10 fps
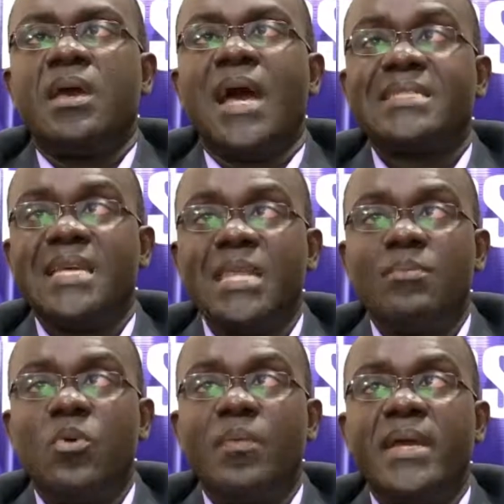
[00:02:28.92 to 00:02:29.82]
at any
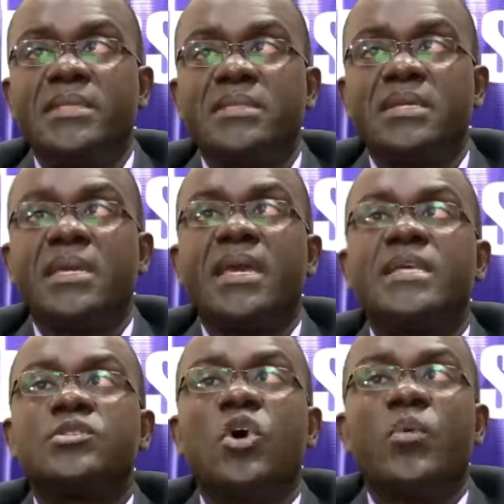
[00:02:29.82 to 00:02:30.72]
moment,
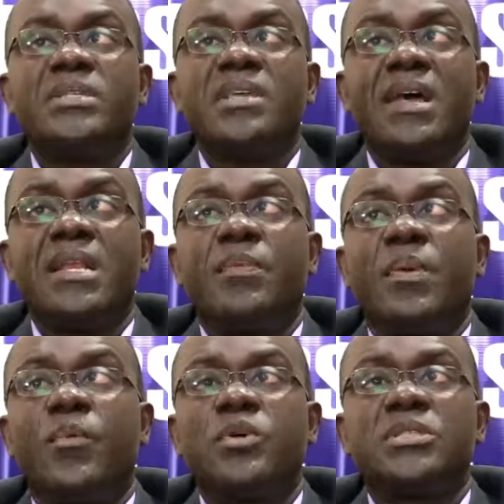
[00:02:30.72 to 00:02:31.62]
it's always directly
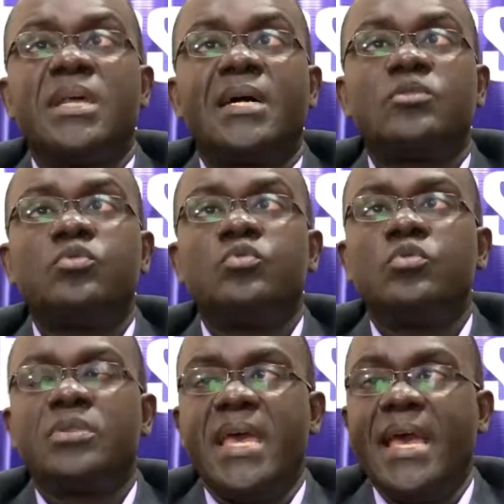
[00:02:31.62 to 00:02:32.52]
proportional
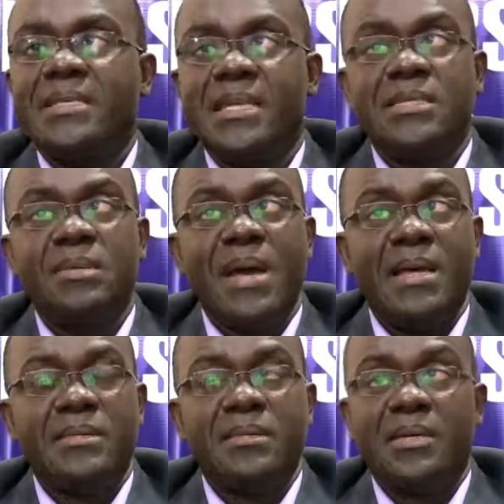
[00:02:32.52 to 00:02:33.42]
to the excess
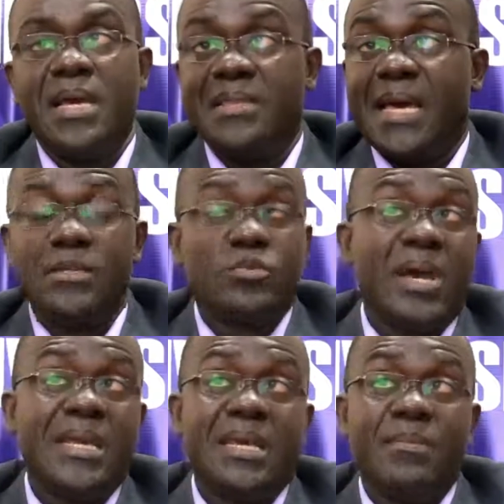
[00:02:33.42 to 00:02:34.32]
demand. And that is
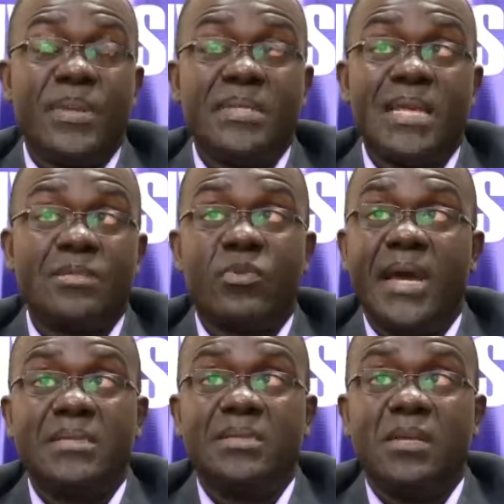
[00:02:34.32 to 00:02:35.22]
quite implicit, that is
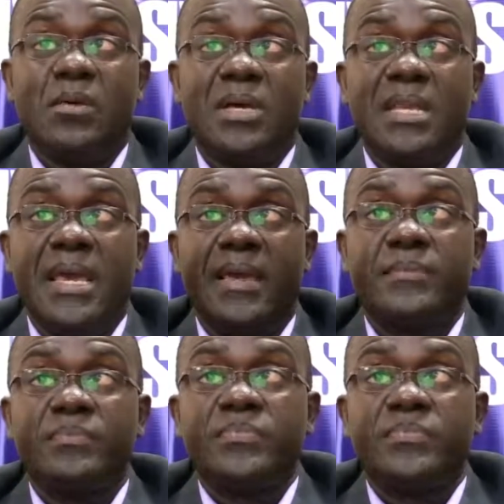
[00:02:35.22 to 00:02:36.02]
quite clear.